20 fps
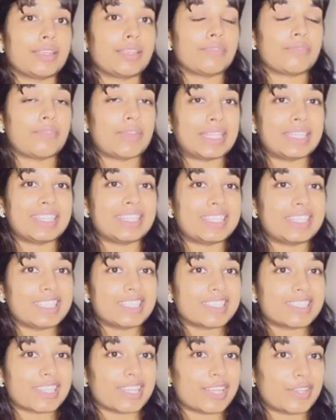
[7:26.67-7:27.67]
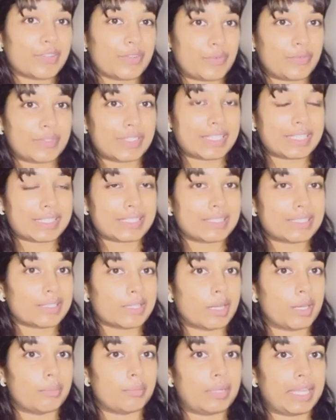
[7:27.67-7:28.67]
when these kind of cases
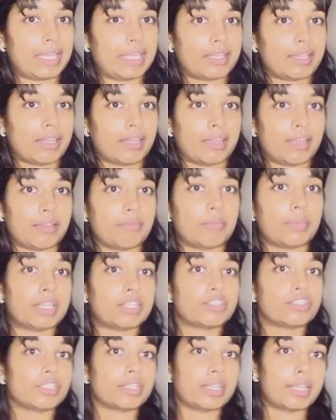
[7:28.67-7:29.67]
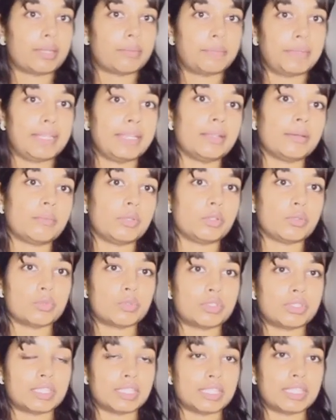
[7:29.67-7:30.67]
come, like I have mentioned that
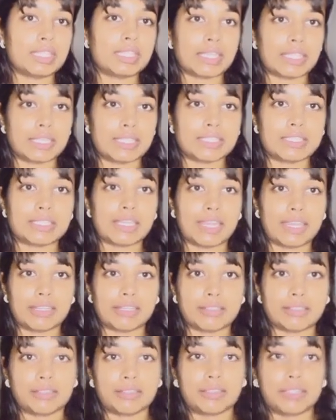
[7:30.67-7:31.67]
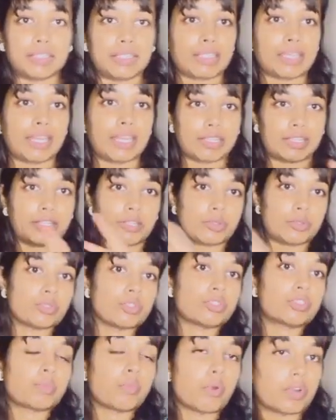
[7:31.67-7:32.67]
PwC case, that it get into the
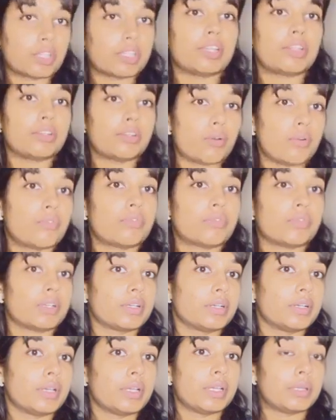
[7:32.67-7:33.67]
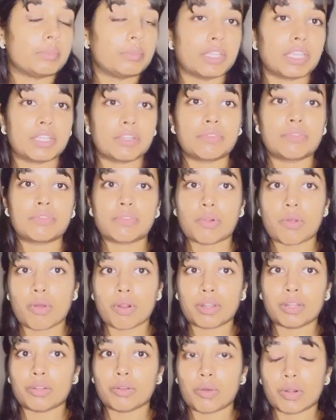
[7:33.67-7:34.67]
spotlight of being
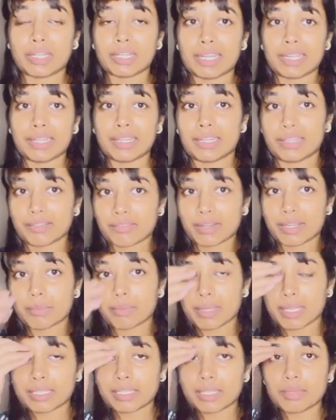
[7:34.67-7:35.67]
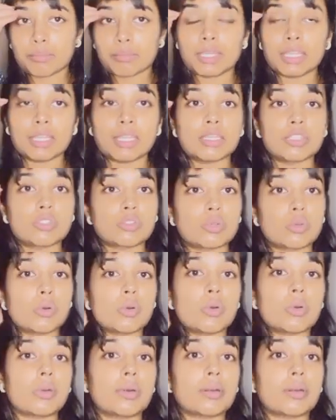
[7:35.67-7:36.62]
fraud not identified by them. So